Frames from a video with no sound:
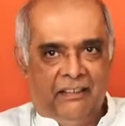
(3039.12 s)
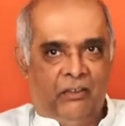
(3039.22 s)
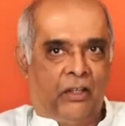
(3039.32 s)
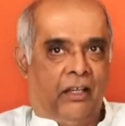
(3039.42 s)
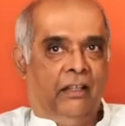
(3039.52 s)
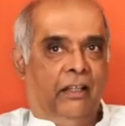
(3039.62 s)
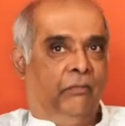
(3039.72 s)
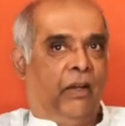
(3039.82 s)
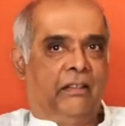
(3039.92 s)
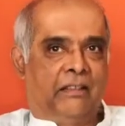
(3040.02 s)
Okay. In
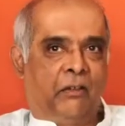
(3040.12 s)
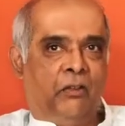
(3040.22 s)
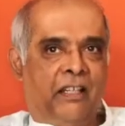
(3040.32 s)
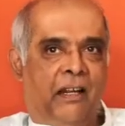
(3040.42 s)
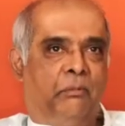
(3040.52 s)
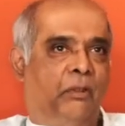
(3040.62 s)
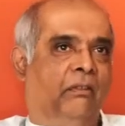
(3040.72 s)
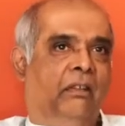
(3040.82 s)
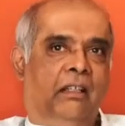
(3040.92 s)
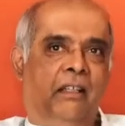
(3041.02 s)
fact, it's a good time to
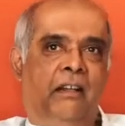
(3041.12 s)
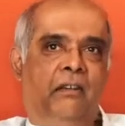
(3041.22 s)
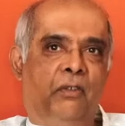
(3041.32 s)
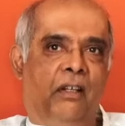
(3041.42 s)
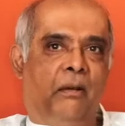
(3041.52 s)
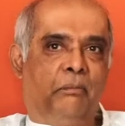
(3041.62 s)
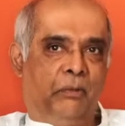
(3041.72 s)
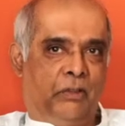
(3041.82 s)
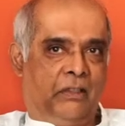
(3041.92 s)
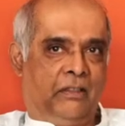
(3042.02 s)
get into a
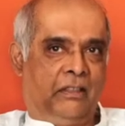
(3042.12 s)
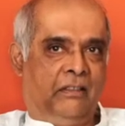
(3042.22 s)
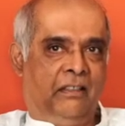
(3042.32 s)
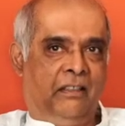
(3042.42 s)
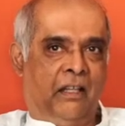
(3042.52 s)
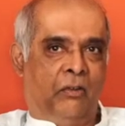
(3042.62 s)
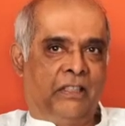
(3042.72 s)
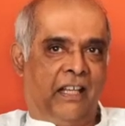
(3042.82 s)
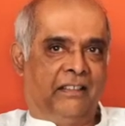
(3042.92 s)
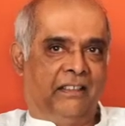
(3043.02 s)
company which is
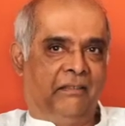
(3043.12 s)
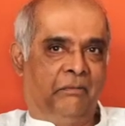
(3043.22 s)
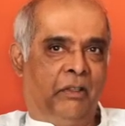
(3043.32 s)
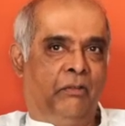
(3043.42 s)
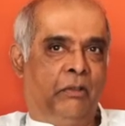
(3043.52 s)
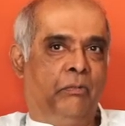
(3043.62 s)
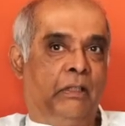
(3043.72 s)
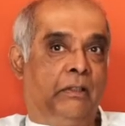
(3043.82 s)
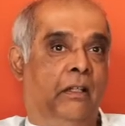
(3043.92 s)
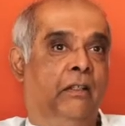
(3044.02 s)
downsizing, which
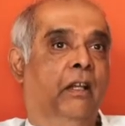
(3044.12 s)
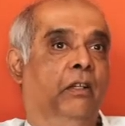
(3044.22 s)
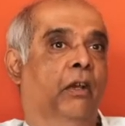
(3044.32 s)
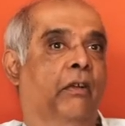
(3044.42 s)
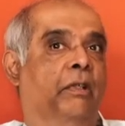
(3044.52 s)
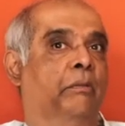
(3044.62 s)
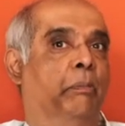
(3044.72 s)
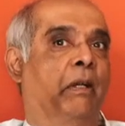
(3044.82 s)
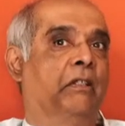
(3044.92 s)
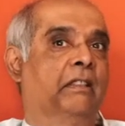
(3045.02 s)
means that you have some
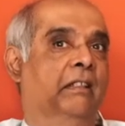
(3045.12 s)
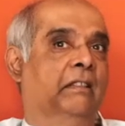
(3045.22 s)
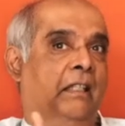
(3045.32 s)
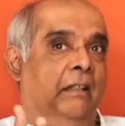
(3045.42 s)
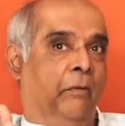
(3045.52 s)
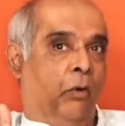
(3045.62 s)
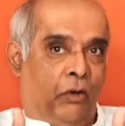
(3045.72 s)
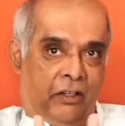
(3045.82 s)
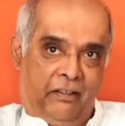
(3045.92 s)
special skills that they want.